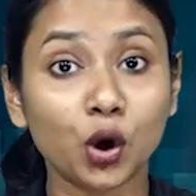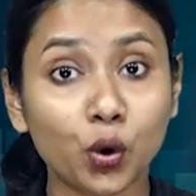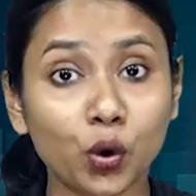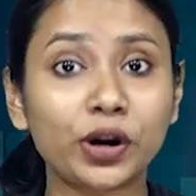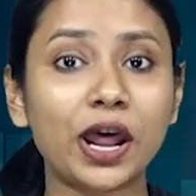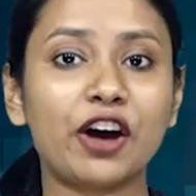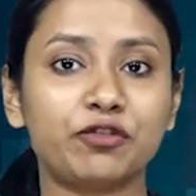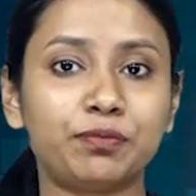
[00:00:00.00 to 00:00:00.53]

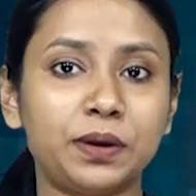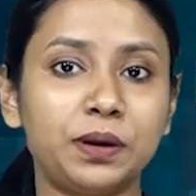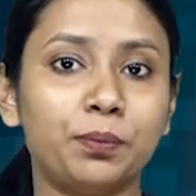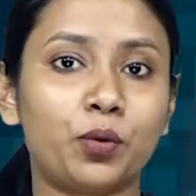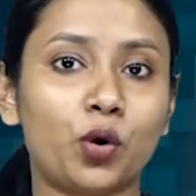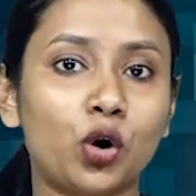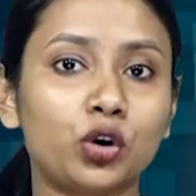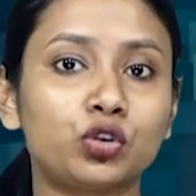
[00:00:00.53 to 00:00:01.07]
could have been
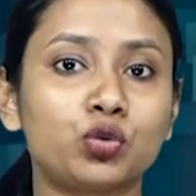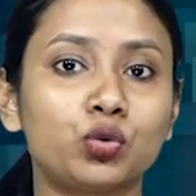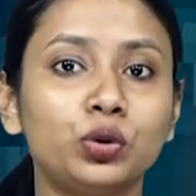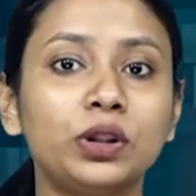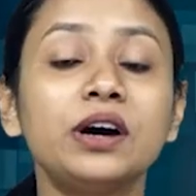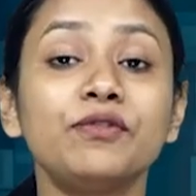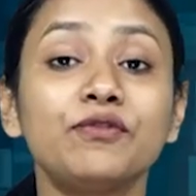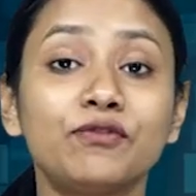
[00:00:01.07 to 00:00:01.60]
brought through
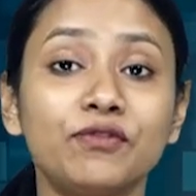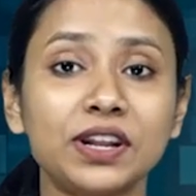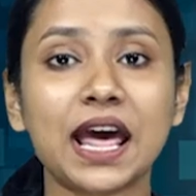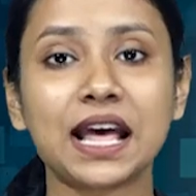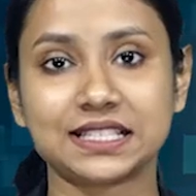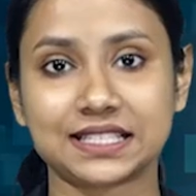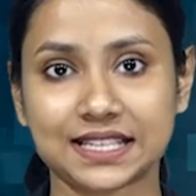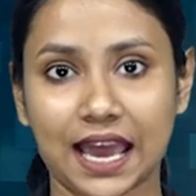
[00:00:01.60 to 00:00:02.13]
the
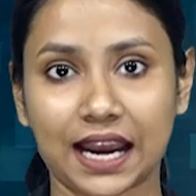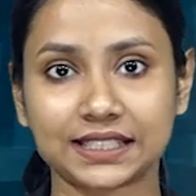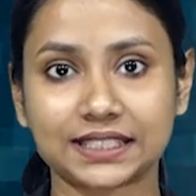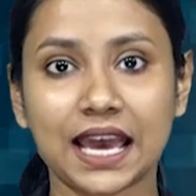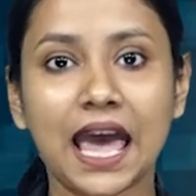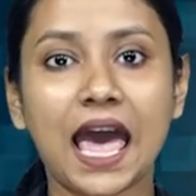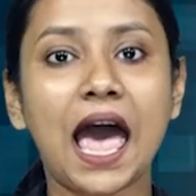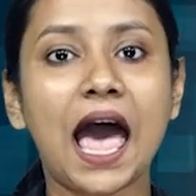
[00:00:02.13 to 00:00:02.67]
Finance Act
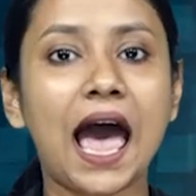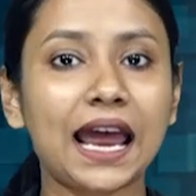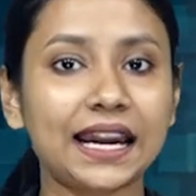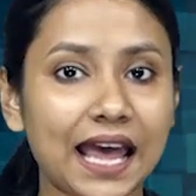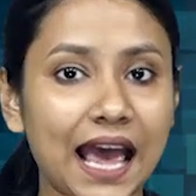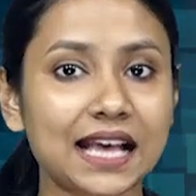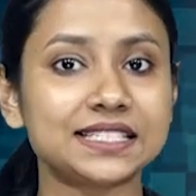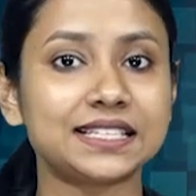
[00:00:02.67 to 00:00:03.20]
and
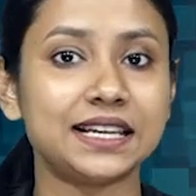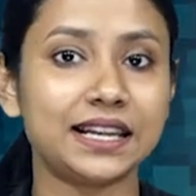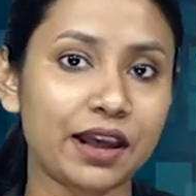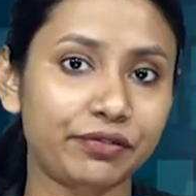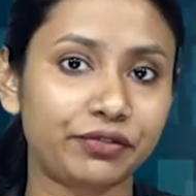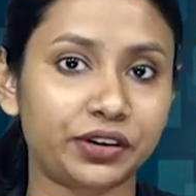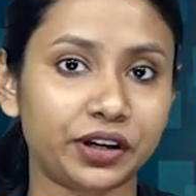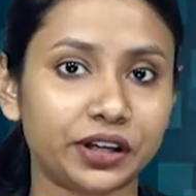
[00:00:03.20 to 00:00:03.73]
has
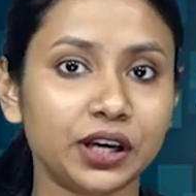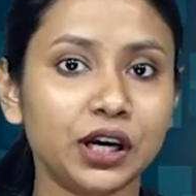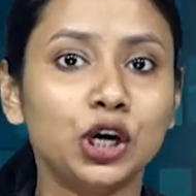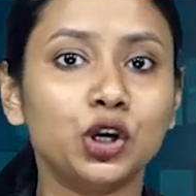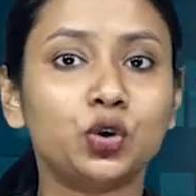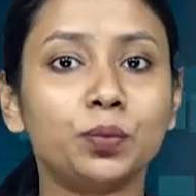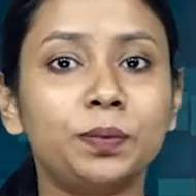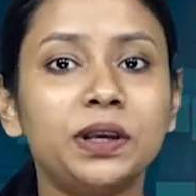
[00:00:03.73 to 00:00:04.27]
left it
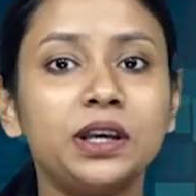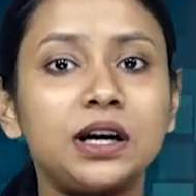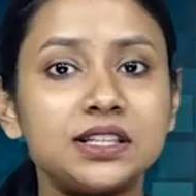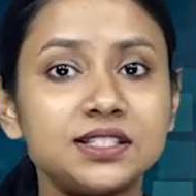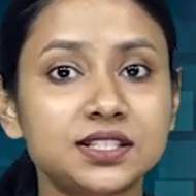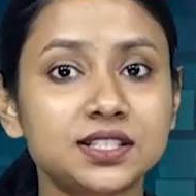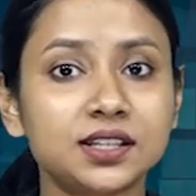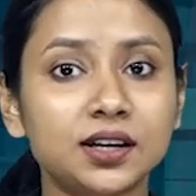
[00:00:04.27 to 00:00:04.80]
to be
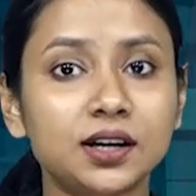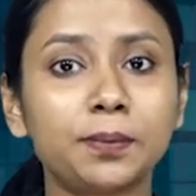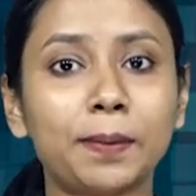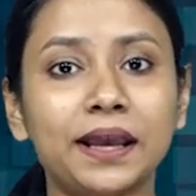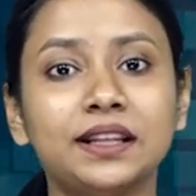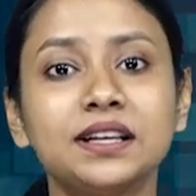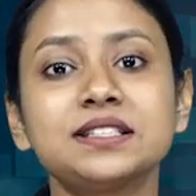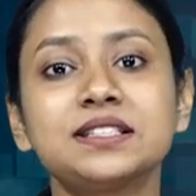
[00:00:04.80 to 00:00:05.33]
considered
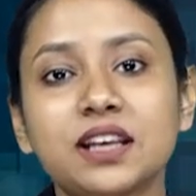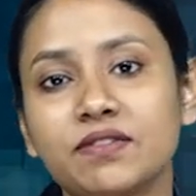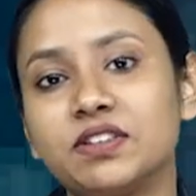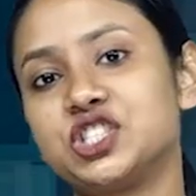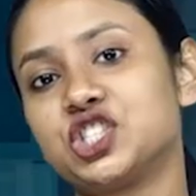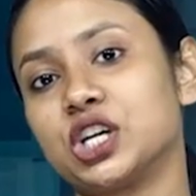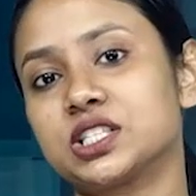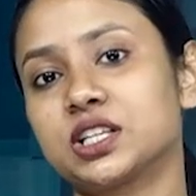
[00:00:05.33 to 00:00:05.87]
by the
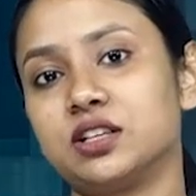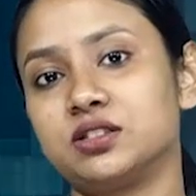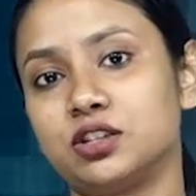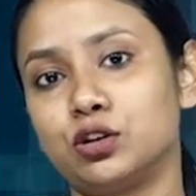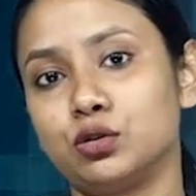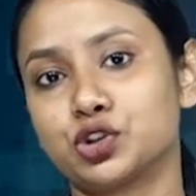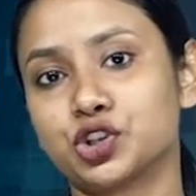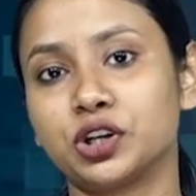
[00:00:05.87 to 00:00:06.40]
seven-judge
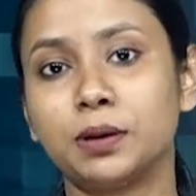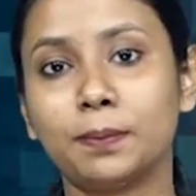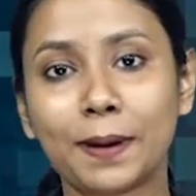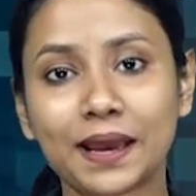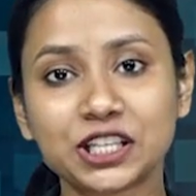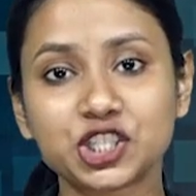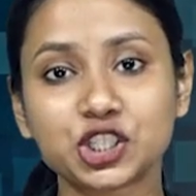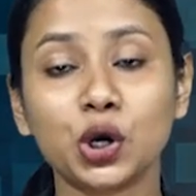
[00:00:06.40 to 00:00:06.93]
constitutional
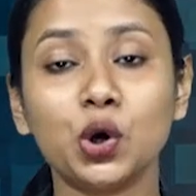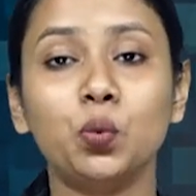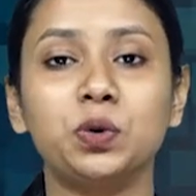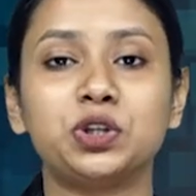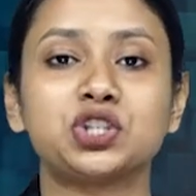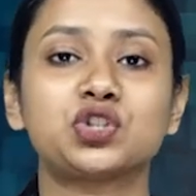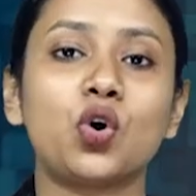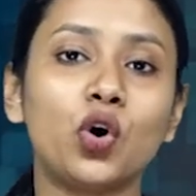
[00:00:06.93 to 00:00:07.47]
bench,
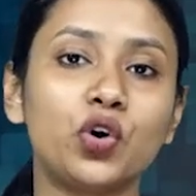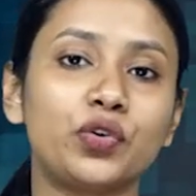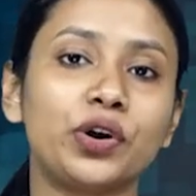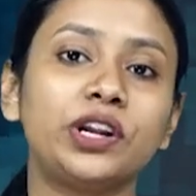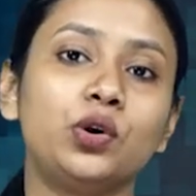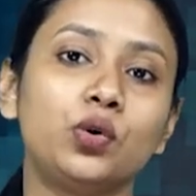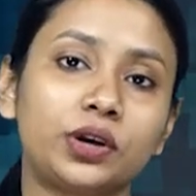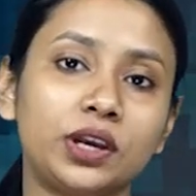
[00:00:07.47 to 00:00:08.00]
which is
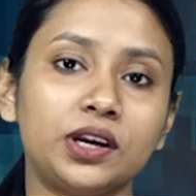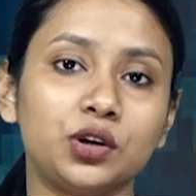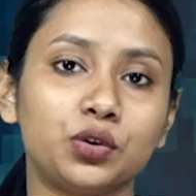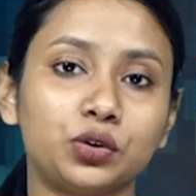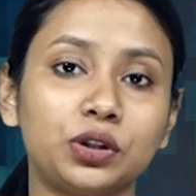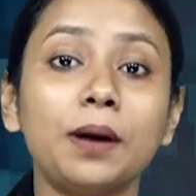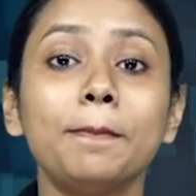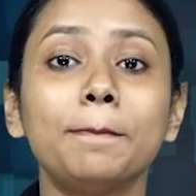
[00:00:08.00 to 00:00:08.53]
already looking
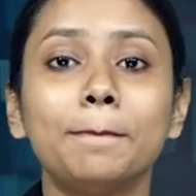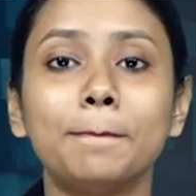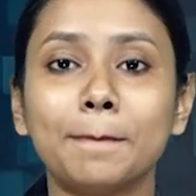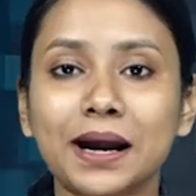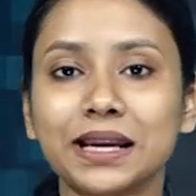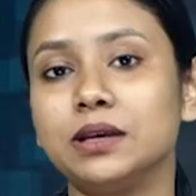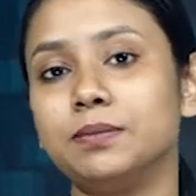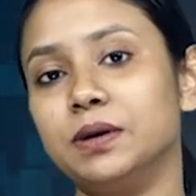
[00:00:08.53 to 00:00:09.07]
into the
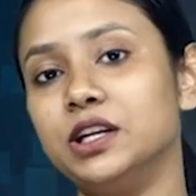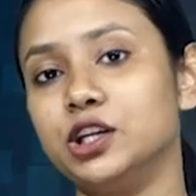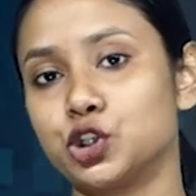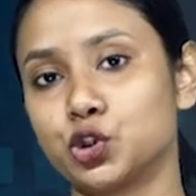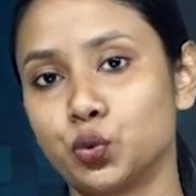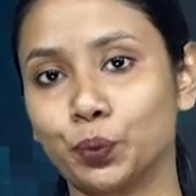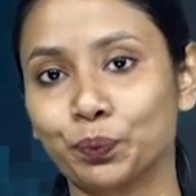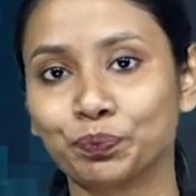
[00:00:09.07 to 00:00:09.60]
money bill
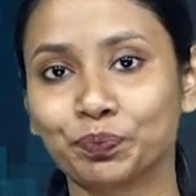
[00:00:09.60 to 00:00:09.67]
issue.